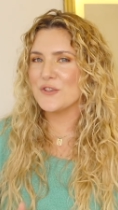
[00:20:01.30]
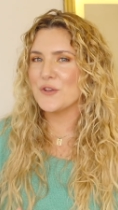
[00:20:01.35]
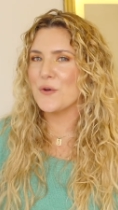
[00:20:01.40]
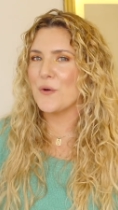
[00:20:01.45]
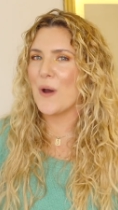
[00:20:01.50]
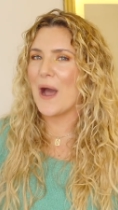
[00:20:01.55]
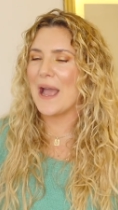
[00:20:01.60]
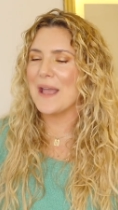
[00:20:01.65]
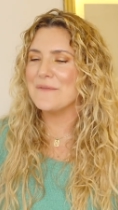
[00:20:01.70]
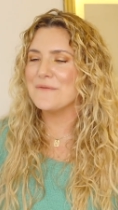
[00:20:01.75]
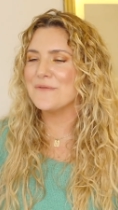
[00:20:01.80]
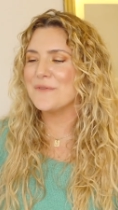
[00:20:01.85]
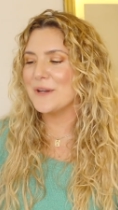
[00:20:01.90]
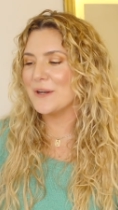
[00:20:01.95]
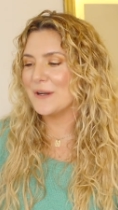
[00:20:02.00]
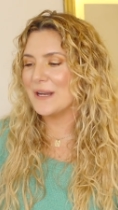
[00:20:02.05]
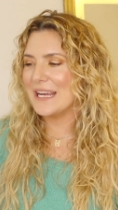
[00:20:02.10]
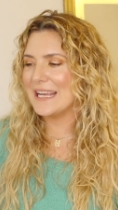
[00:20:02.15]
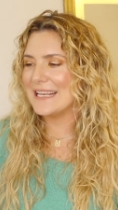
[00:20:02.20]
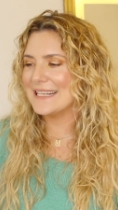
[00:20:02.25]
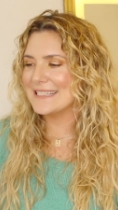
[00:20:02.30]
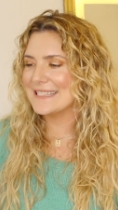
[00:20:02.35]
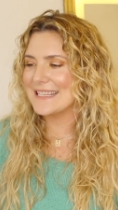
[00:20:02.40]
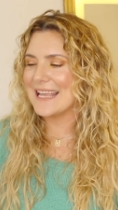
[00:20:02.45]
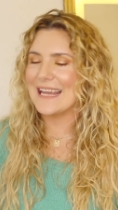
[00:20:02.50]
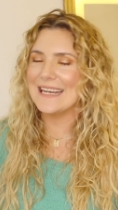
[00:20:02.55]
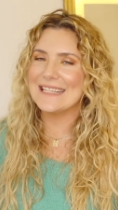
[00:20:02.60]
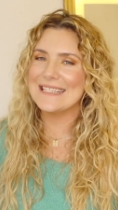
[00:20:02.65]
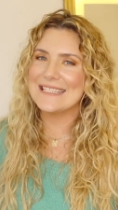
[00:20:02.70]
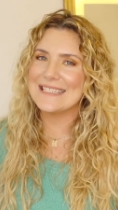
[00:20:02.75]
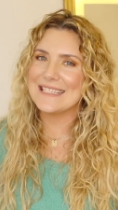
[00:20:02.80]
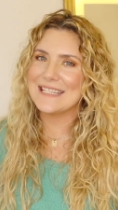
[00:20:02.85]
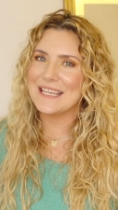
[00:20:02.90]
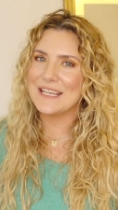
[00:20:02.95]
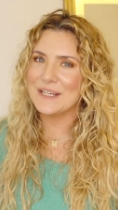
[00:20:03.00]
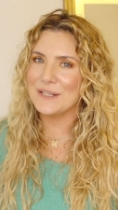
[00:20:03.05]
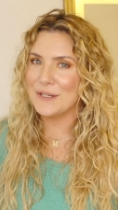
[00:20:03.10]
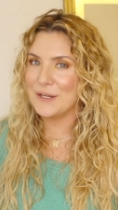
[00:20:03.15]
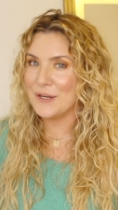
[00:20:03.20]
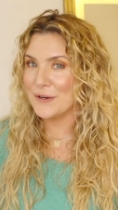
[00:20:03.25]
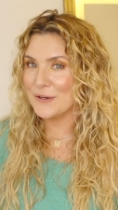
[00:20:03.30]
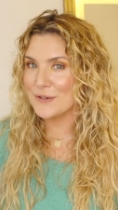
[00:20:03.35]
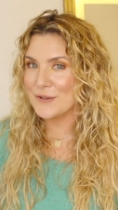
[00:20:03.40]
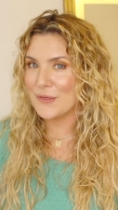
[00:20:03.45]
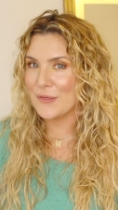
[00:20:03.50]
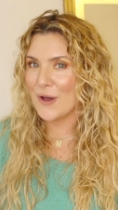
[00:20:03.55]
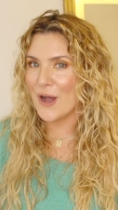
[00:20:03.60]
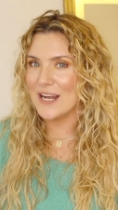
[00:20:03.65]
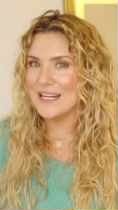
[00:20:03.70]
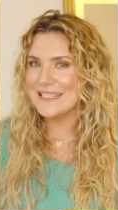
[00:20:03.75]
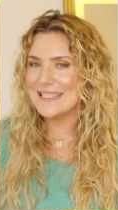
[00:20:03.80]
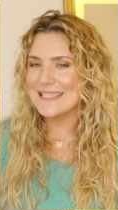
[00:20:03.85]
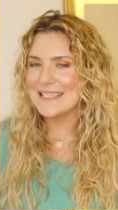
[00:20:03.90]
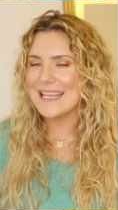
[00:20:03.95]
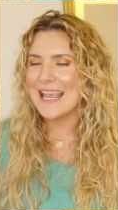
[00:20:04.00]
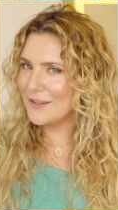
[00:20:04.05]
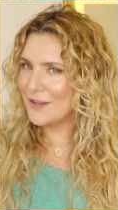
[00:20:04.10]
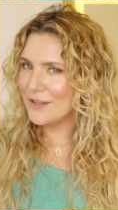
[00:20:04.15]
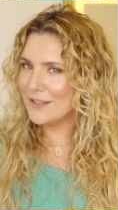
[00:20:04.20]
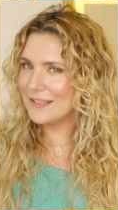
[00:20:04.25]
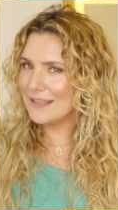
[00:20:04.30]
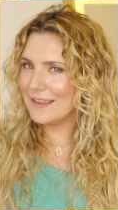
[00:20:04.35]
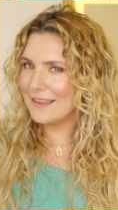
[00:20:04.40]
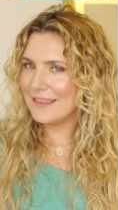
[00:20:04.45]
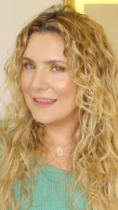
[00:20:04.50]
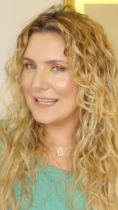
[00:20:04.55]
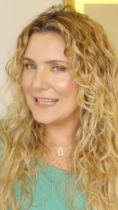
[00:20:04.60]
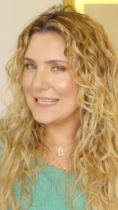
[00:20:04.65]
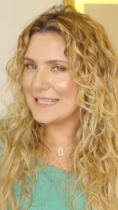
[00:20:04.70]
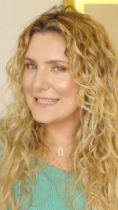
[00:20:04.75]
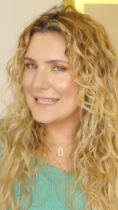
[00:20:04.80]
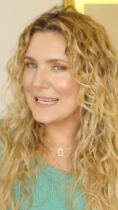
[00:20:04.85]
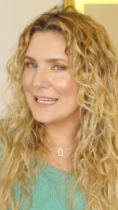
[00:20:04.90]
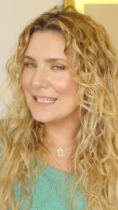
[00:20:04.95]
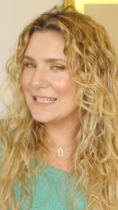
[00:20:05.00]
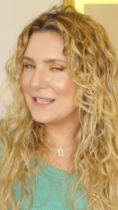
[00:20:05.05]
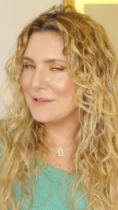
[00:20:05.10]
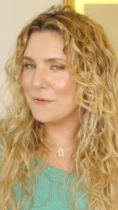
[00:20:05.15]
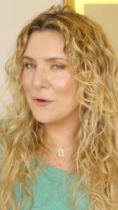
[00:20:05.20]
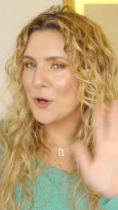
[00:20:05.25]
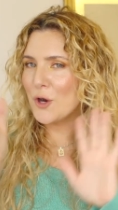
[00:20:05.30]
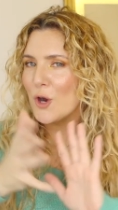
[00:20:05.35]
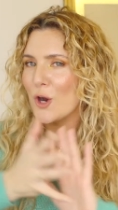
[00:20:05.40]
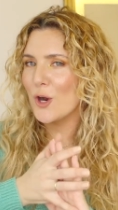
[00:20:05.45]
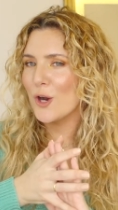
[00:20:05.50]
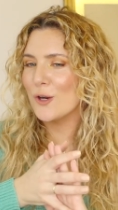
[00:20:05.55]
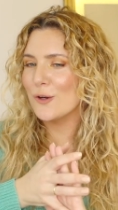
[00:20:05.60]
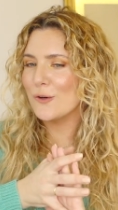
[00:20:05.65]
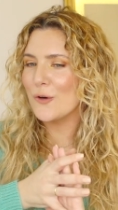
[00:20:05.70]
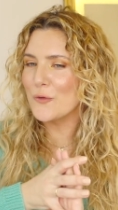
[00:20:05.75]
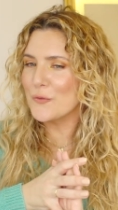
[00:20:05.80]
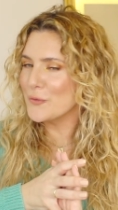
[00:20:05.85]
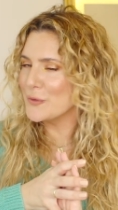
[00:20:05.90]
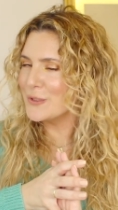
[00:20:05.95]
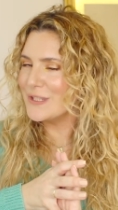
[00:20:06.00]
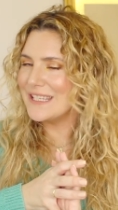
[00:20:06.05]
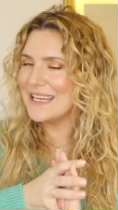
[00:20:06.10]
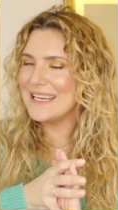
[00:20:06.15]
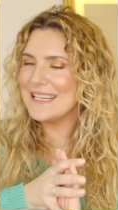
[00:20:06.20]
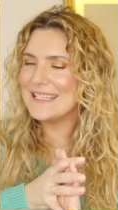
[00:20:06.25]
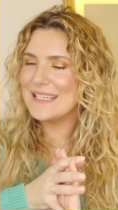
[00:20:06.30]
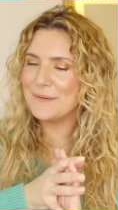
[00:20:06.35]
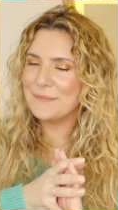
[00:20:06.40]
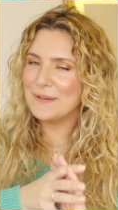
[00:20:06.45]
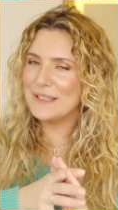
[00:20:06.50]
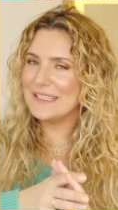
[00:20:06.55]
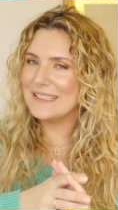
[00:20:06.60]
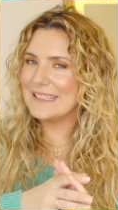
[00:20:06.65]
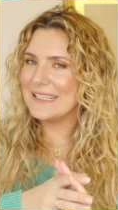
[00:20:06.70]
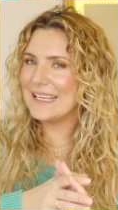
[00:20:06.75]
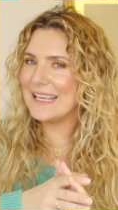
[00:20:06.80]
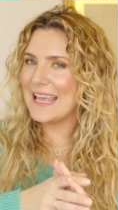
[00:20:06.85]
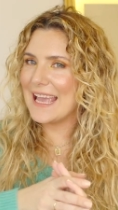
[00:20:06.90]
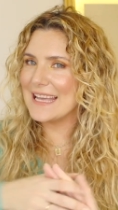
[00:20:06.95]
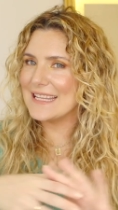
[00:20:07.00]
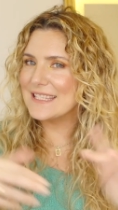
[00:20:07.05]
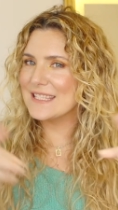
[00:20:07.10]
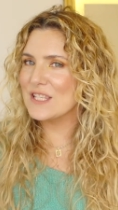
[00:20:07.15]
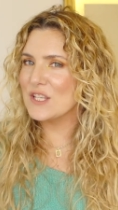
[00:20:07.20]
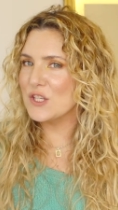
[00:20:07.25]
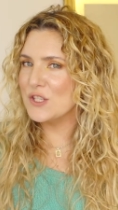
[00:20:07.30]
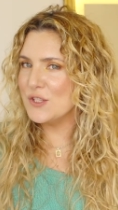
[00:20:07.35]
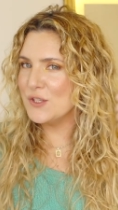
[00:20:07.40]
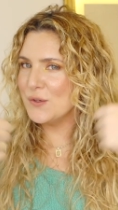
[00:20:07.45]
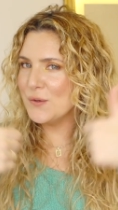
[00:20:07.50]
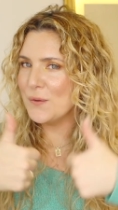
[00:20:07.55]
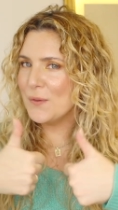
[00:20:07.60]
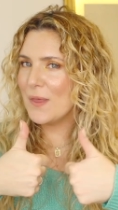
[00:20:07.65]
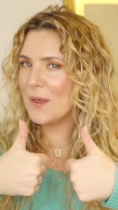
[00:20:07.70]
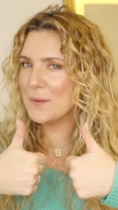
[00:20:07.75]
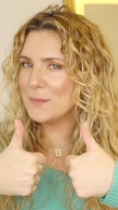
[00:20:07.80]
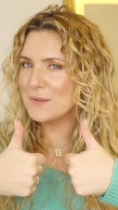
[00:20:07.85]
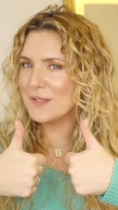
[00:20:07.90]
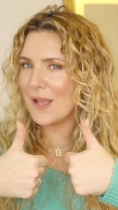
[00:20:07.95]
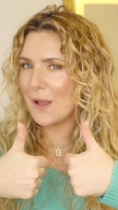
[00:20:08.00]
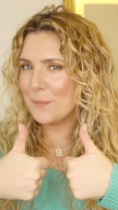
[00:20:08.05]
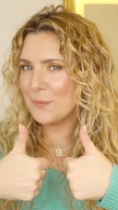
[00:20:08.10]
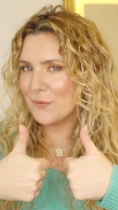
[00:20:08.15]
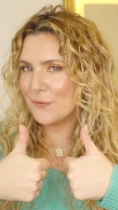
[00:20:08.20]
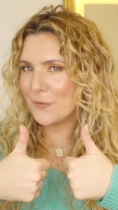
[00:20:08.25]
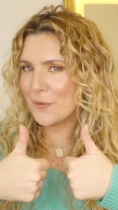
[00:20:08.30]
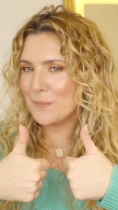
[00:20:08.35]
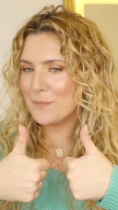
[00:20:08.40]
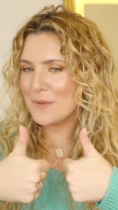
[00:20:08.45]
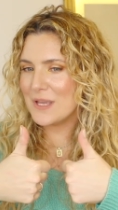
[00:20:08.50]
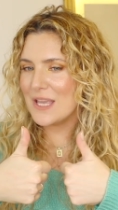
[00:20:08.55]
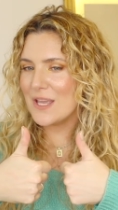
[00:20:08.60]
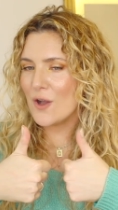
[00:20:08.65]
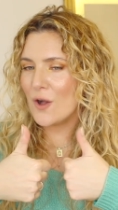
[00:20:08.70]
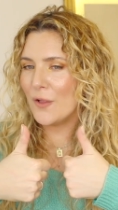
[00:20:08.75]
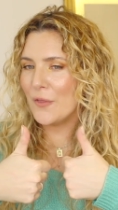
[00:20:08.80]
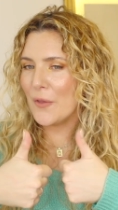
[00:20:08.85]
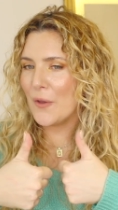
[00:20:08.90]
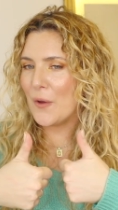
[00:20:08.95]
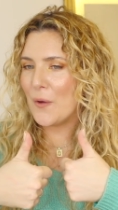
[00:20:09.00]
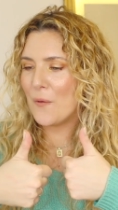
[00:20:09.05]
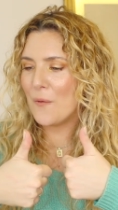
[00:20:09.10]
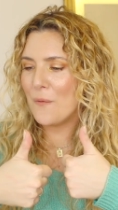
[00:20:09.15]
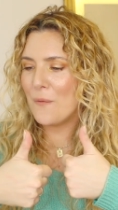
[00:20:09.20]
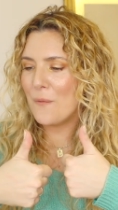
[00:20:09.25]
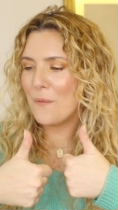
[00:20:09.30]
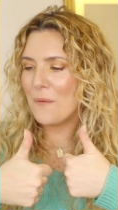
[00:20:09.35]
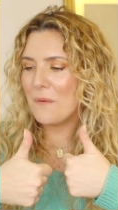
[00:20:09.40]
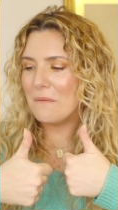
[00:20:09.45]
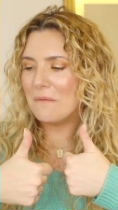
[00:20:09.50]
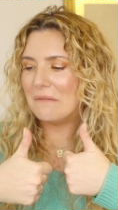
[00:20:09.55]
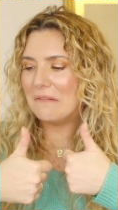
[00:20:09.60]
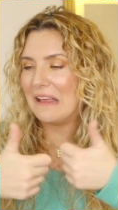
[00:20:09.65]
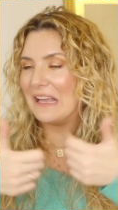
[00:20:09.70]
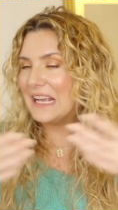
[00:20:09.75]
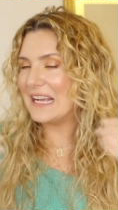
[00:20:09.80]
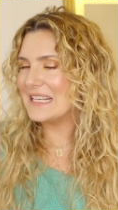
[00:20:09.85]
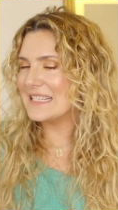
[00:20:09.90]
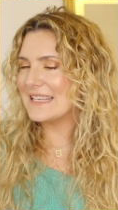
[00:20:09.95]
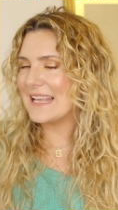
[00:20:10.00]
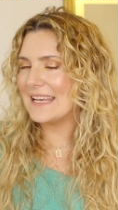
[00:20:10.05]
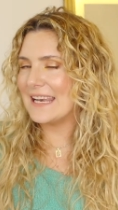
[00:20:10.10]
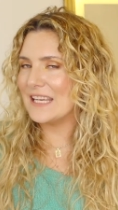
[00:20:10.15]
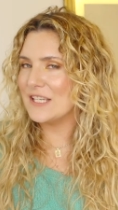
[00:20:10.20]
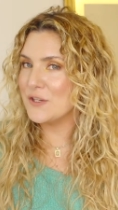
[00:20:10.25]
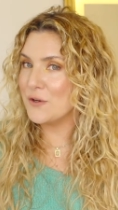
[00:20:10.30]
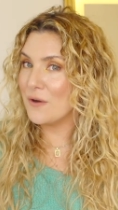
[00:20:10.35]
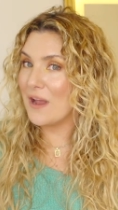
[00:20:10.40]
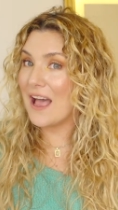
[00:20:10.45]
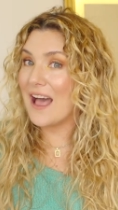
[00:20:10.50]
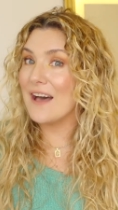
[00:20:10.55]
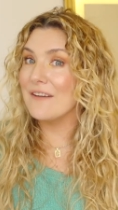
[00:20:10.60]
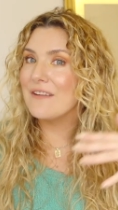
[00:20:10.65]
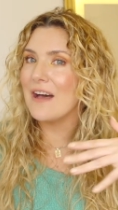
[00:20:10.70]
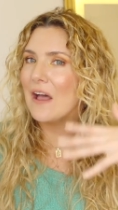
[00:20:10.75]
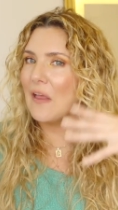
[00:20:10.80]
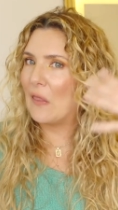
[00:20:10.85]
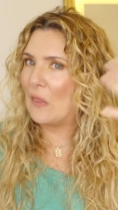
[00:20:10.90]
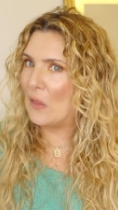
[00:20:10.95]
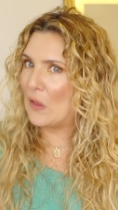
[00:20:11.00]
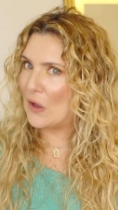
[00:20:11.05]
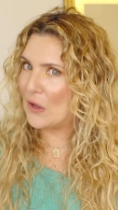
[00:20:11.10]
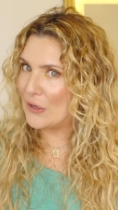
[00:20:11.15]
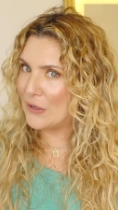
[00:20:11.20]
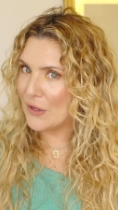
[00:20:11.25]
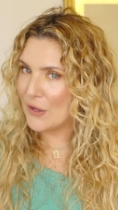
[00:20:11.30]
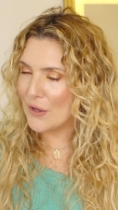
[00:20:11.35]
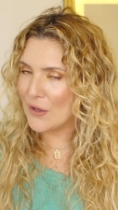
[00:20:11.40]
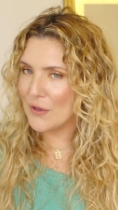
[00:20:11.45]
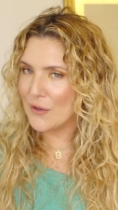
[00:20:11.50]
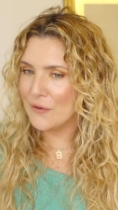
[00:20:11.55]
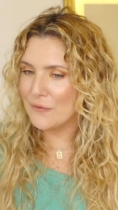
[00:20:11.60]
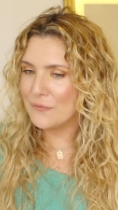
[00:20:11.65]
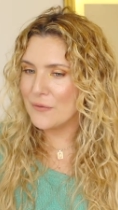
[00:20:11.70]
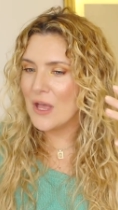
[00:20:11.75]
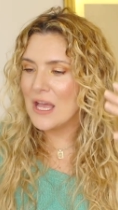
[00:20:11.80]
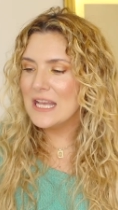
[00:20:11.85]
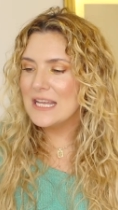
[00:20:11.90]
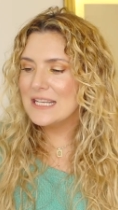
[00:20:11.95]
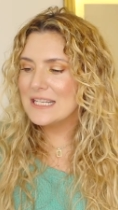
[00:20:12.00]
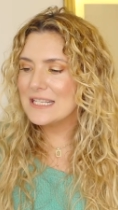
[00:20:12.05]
so I'm very excited to hear your thoughts. Now, these Devacurl routine definitely gets 2 thumbs up from me, although, like I said, I don't have a lot of